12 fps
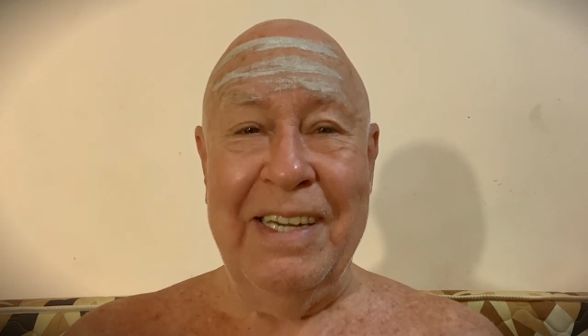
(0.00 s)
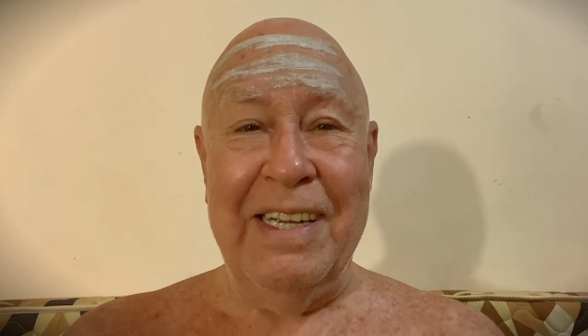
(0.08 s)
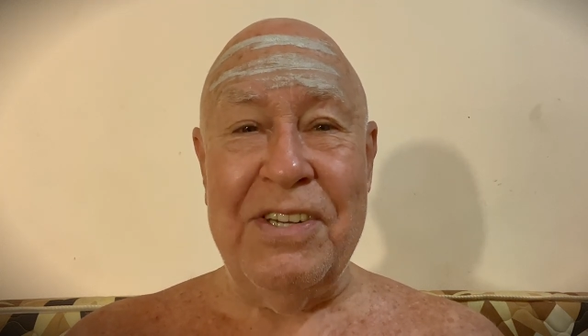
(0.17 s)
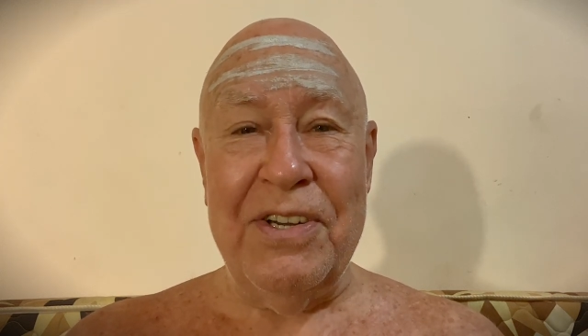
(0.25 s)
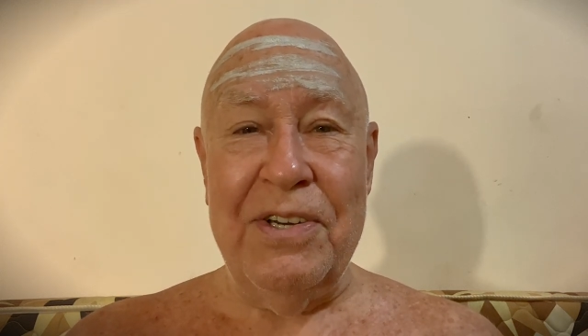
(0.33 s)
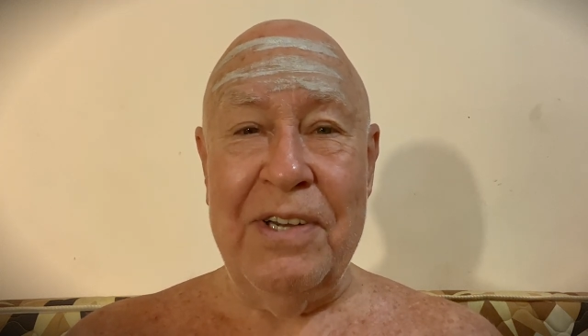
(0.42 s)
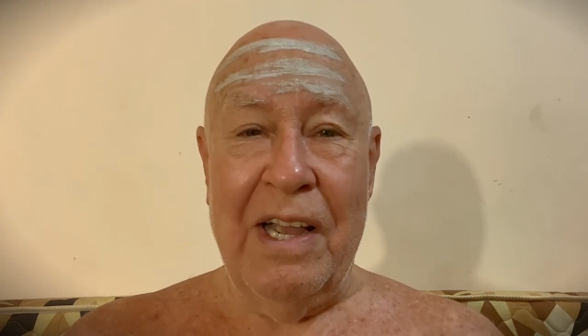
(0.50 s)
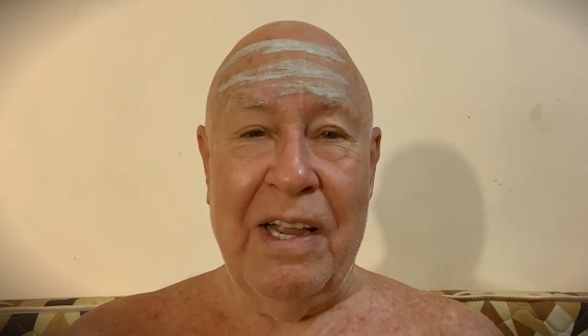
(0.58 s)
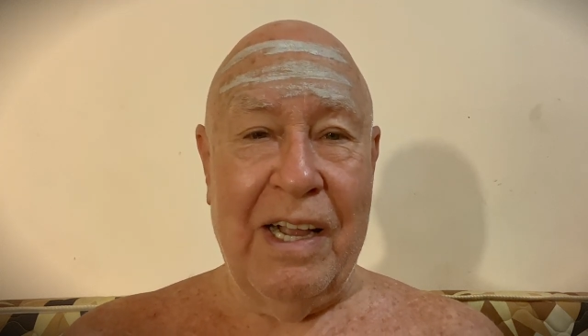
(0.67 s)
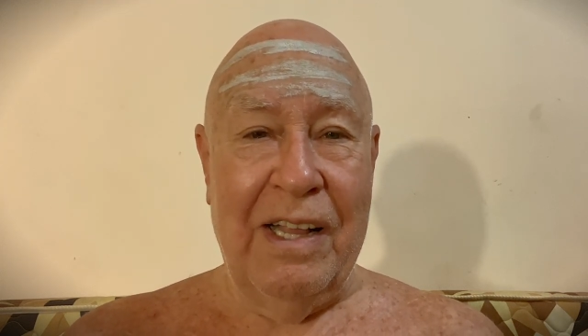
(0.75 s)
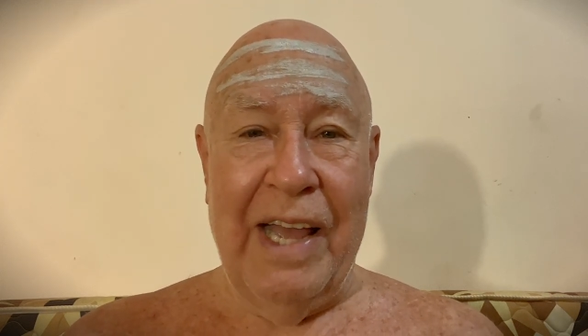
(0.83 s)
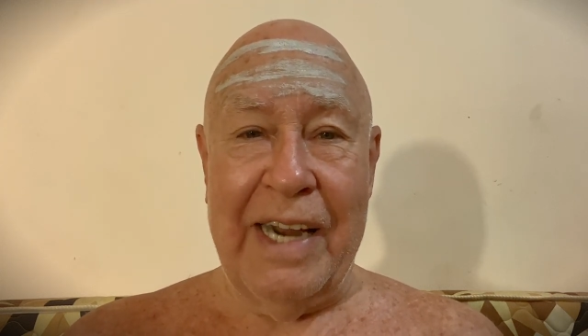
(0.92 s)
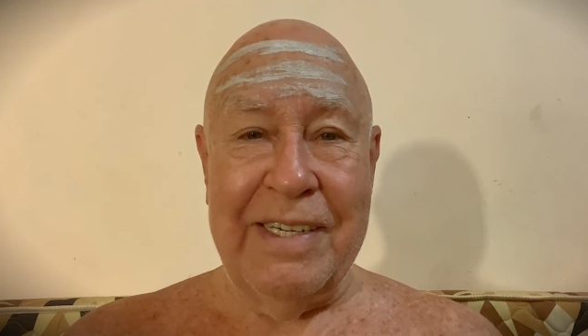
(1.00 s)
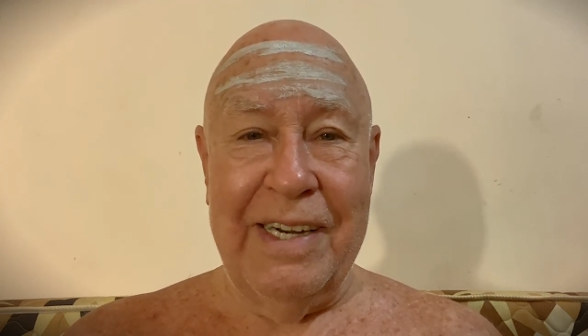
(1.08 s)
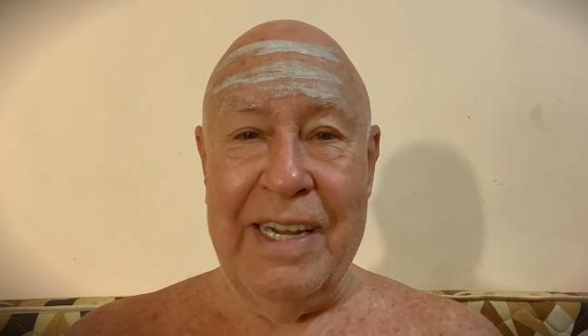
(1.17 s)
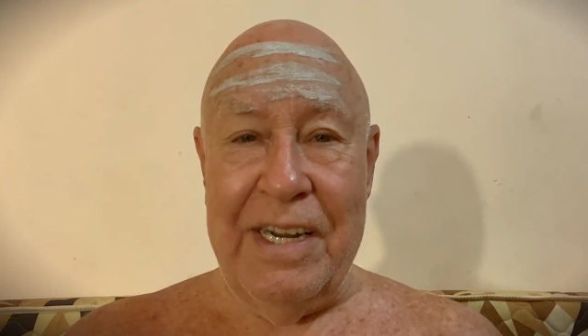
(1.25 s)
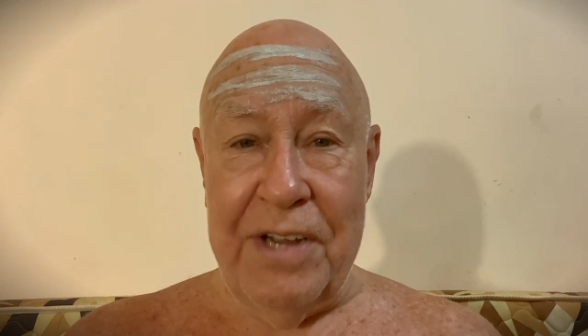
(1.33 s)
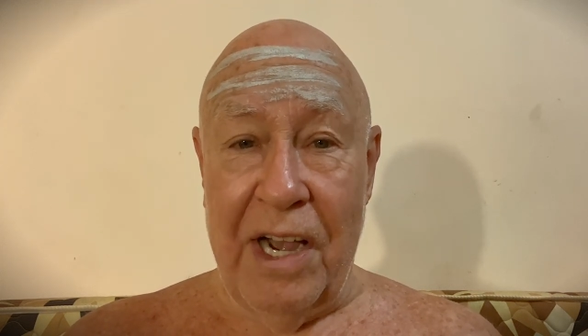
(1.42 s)
doesn't collect
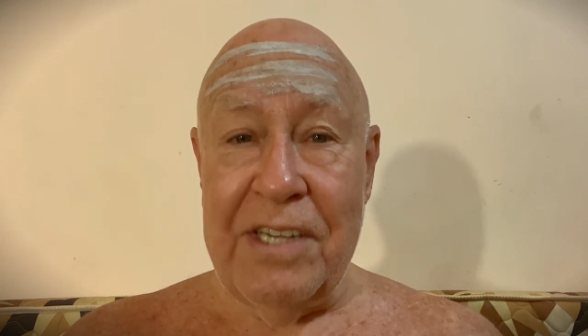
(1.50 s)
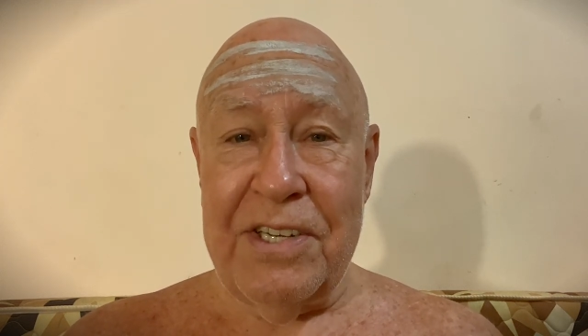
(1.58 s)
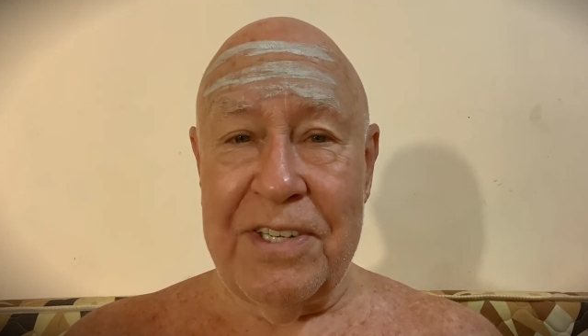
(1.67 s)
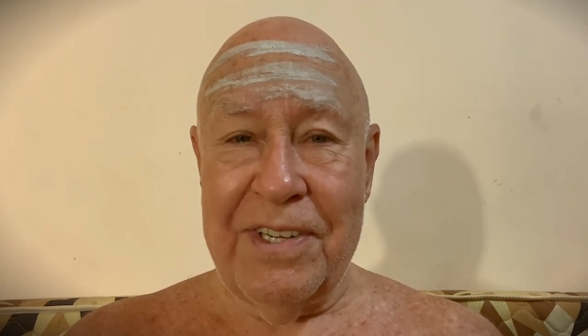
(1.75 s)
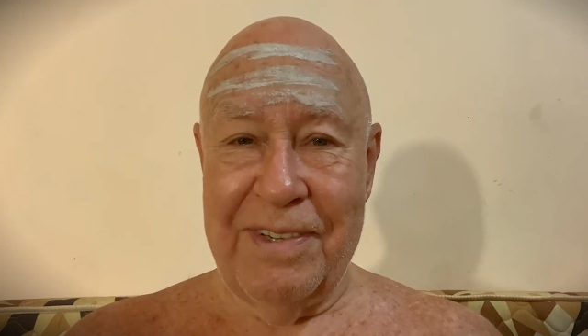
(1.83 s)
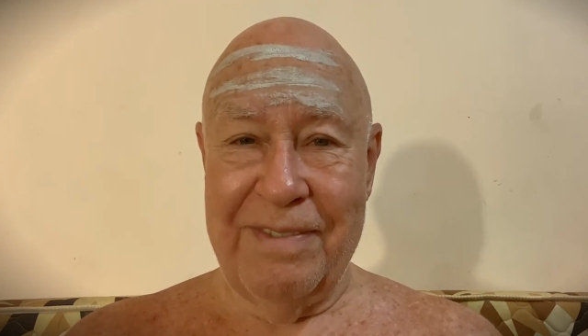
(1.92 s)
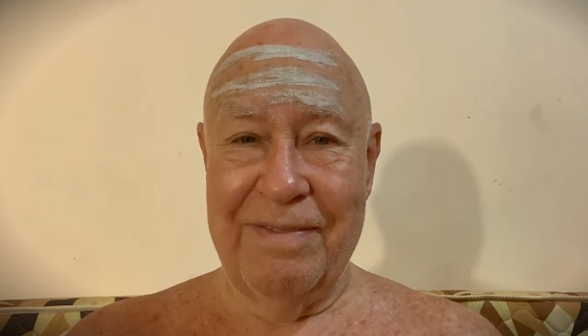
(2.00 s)
any dust.